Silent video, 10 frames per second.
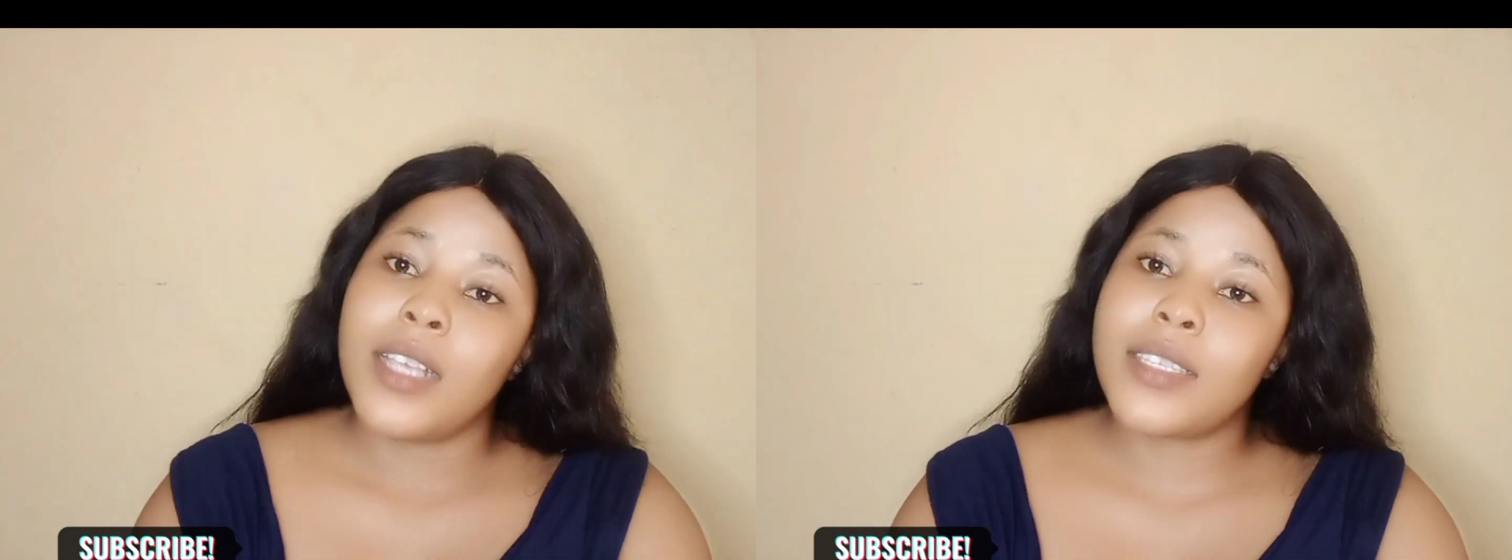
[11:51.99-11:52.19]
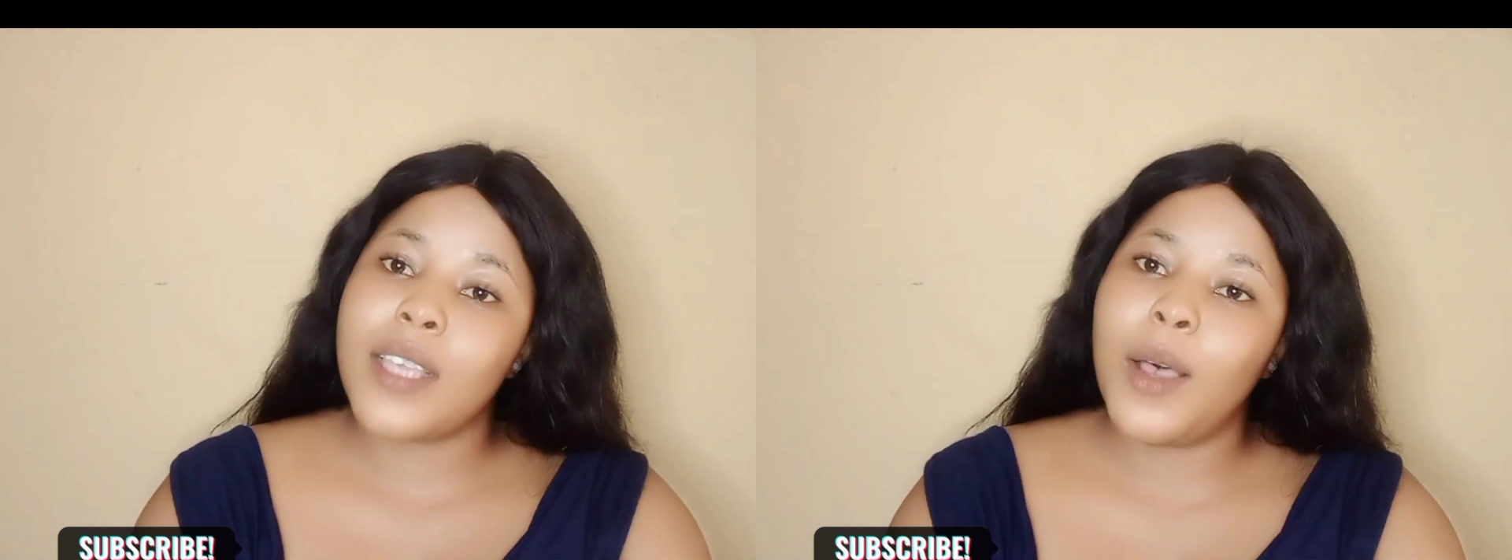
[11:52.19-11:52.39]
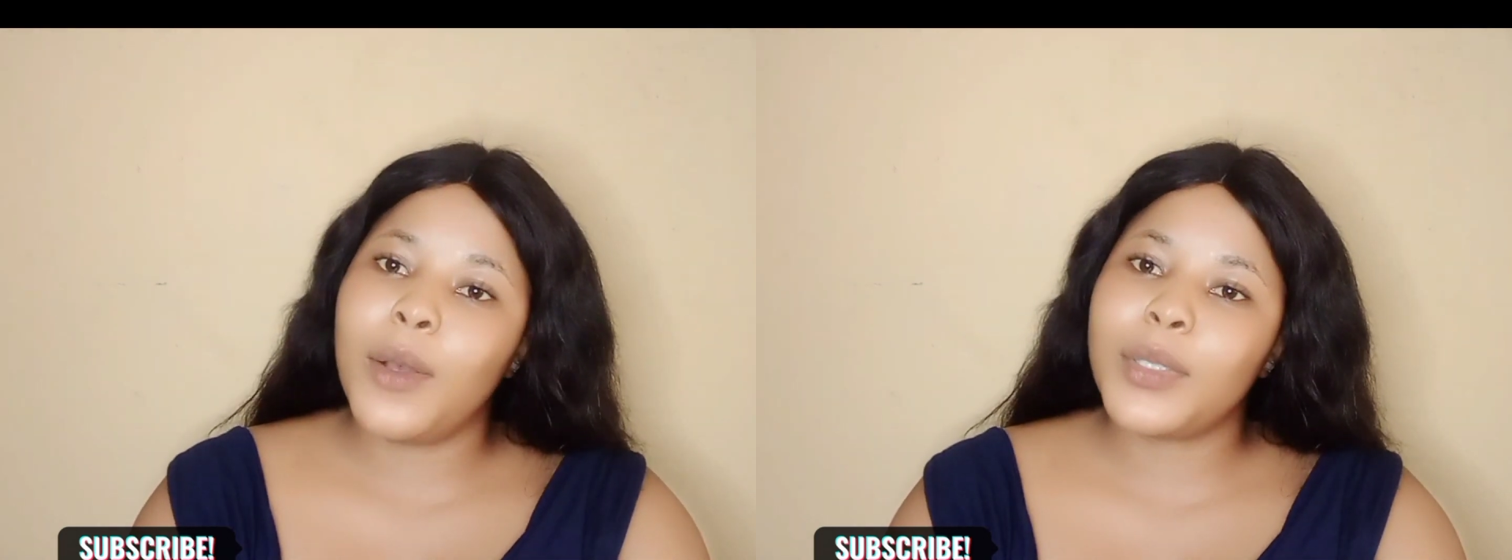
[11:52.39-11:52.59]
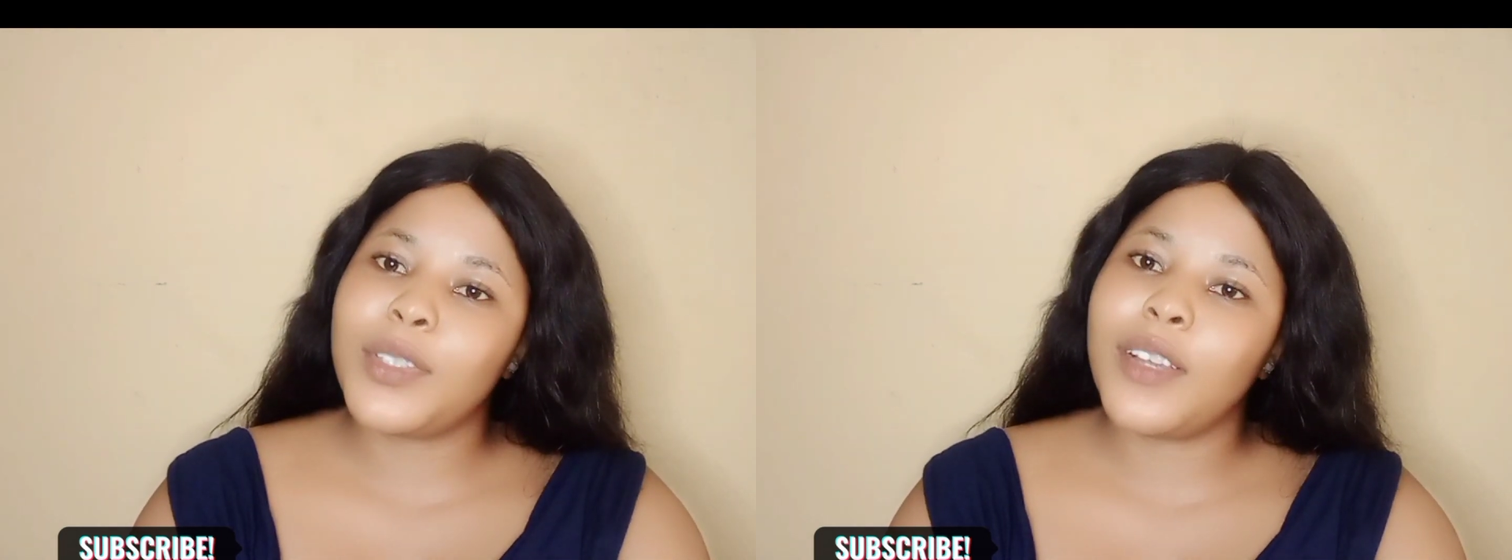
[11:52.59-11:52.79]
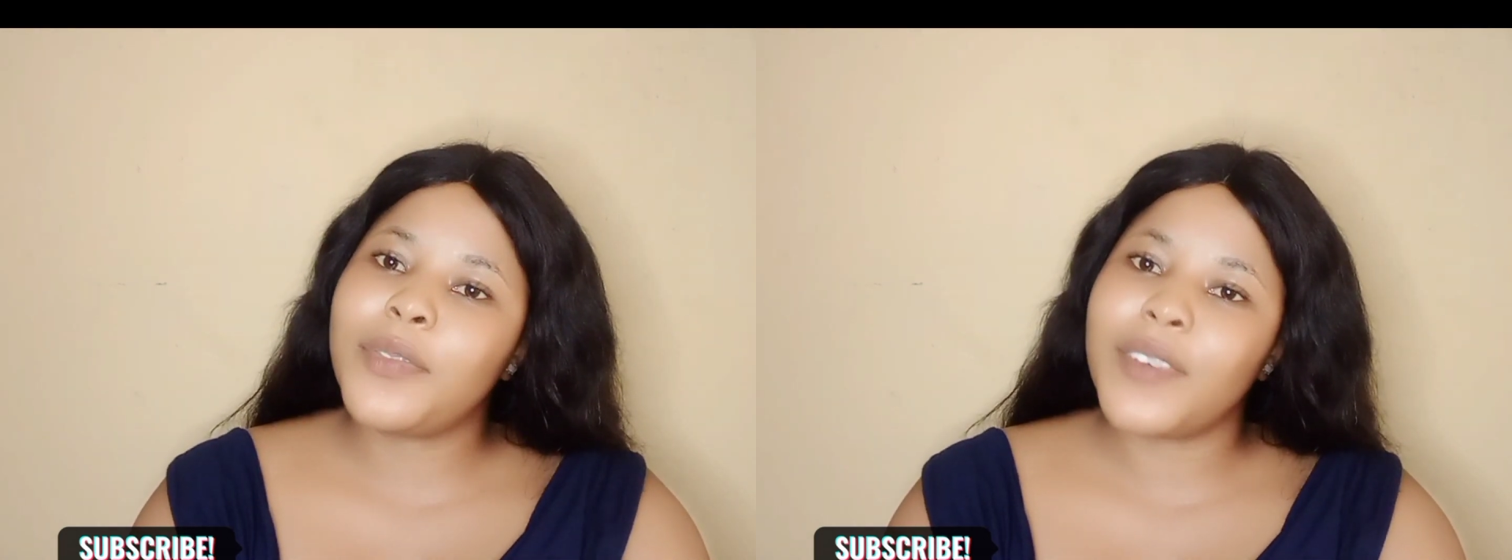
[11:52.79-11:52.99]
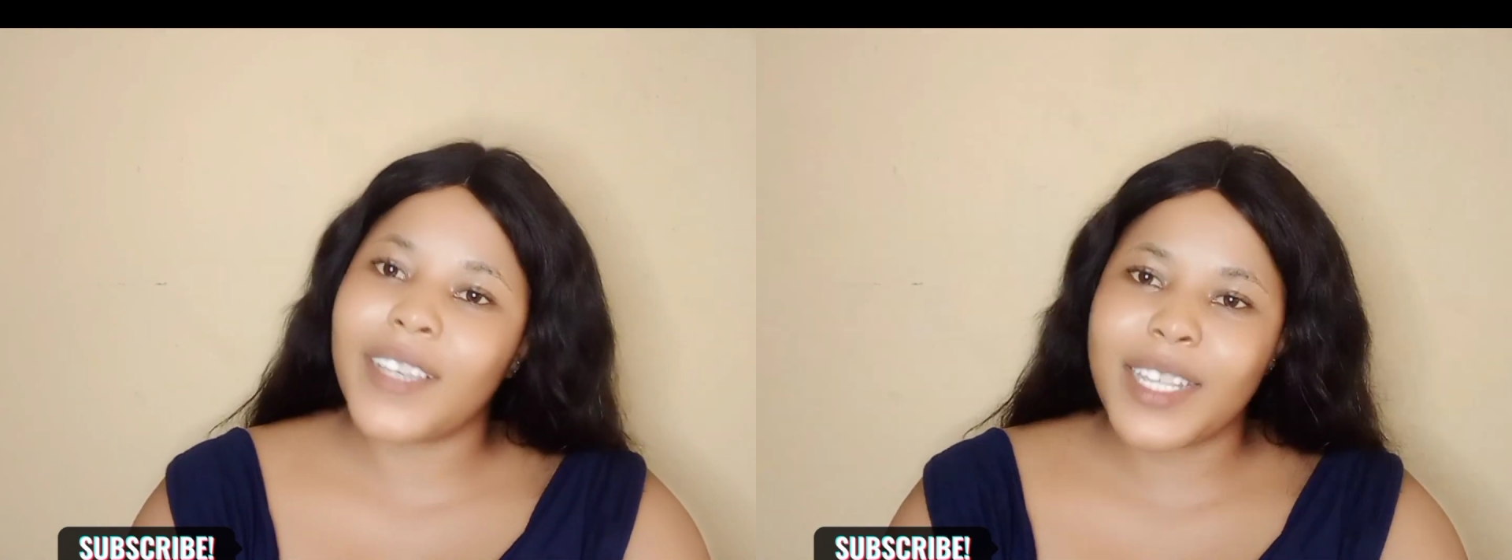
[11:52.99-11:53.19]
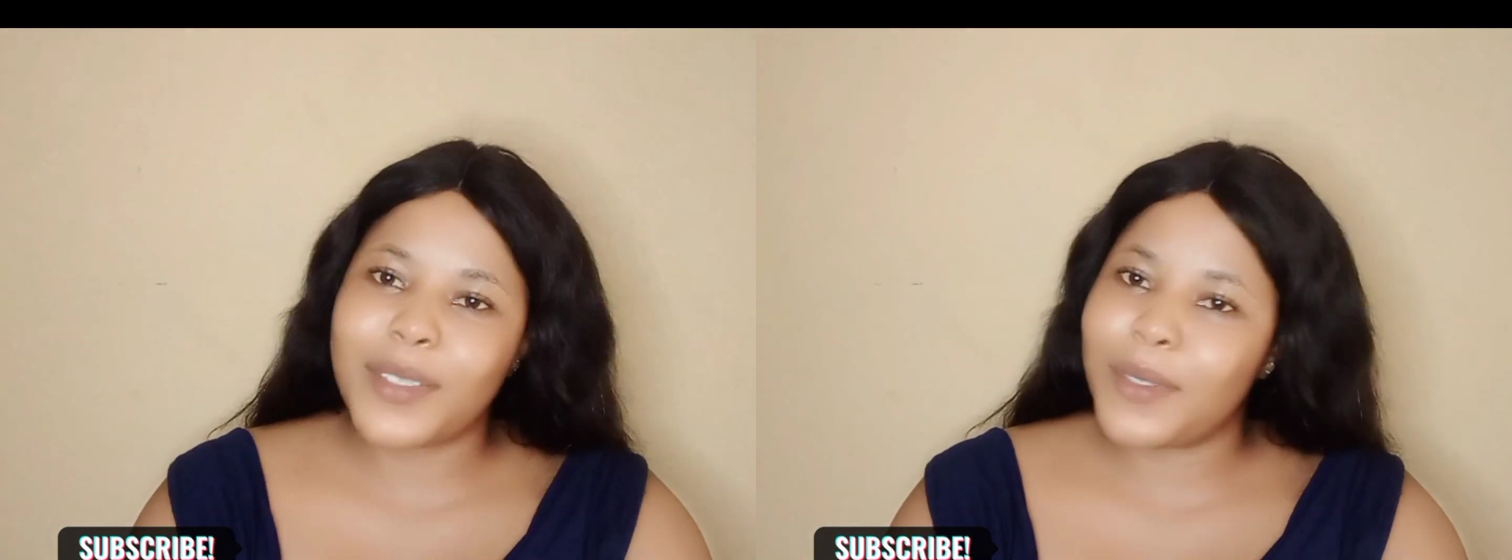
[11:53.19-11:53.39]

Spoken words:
So don't forget